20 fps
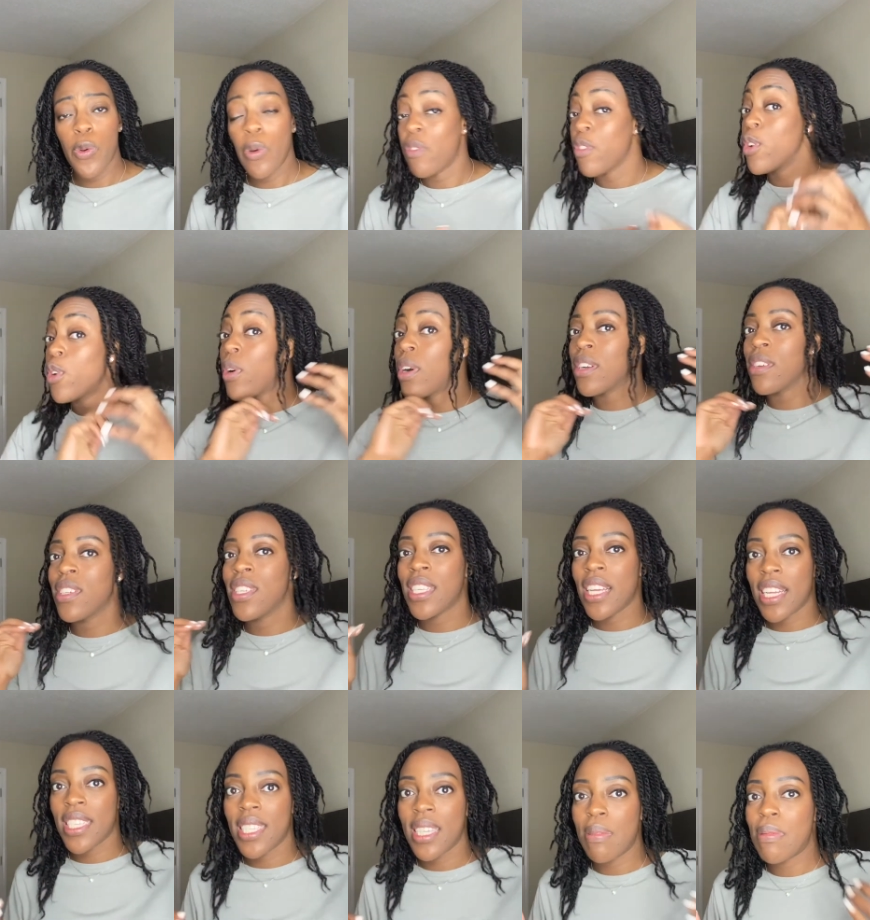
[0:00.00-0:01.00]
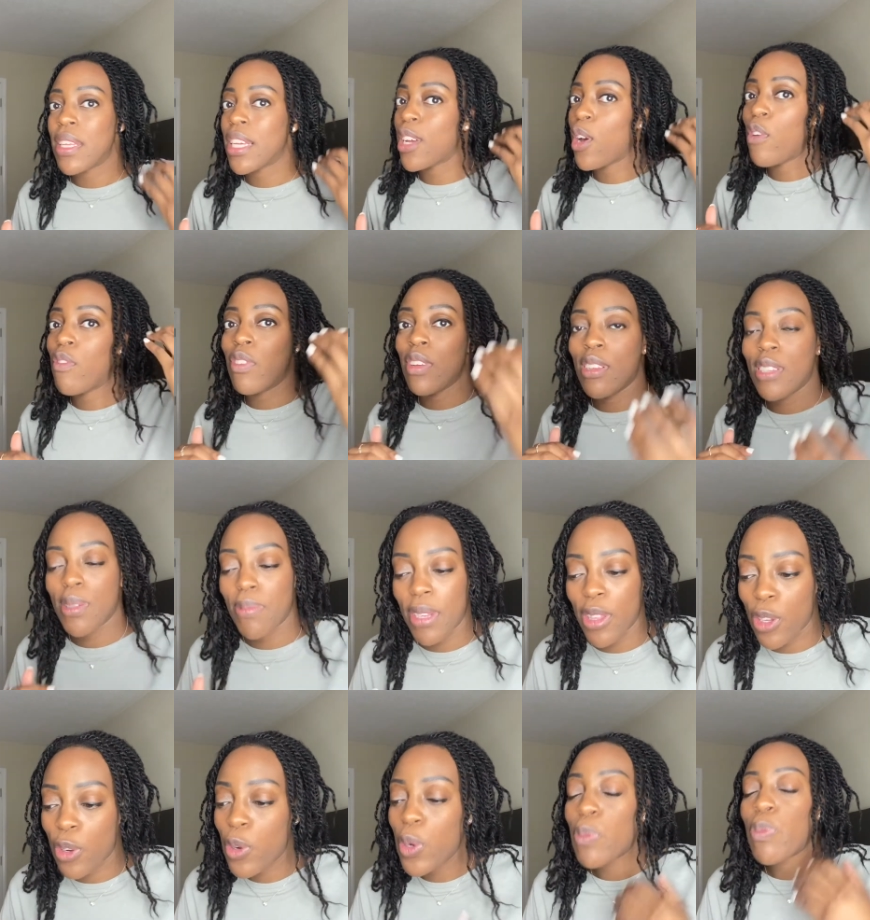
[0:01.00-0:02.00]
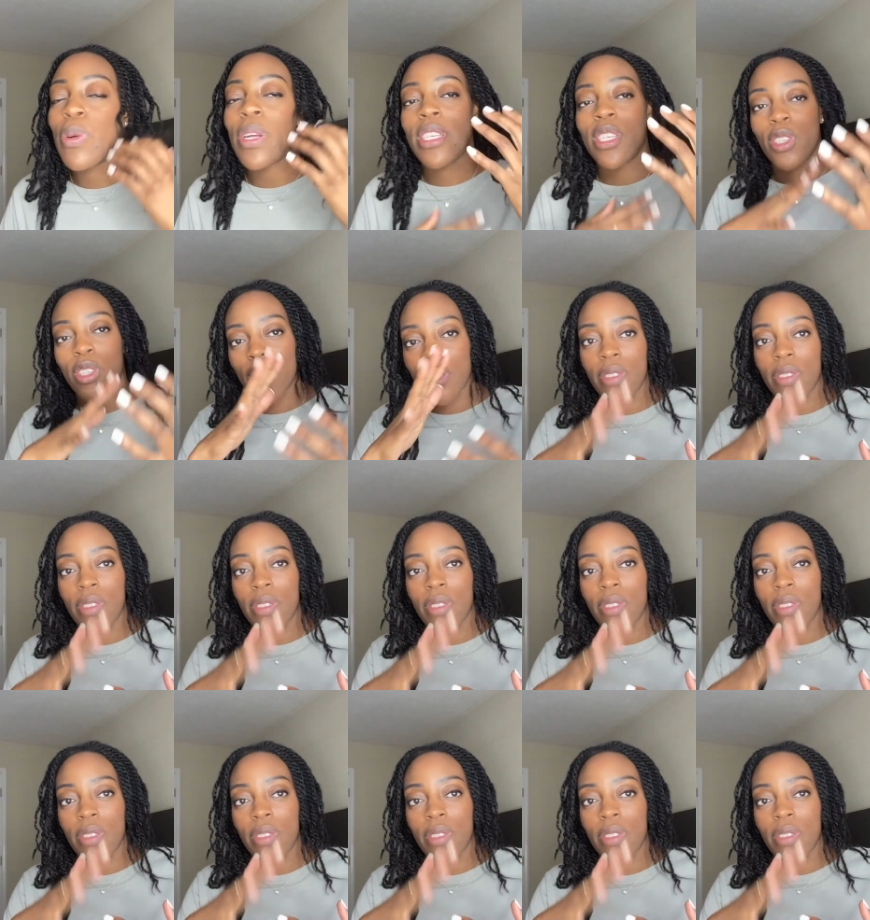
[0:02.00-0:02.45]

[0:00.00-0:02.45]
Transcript: If you don't understand something, hopefully there's something in the group, which